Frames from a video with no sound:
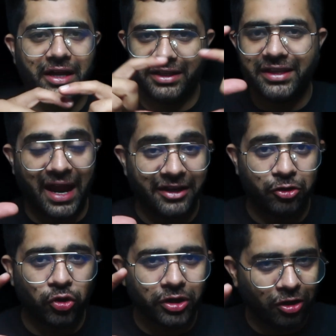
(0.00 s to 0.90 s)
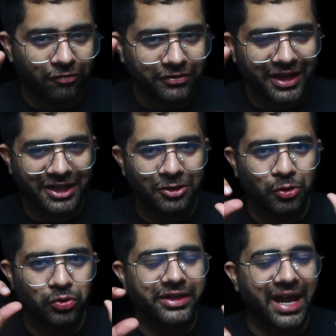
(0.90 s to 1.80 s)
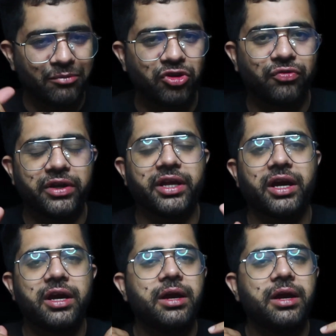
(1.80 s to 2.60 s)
in the editorial of the Hindu, the Times of India.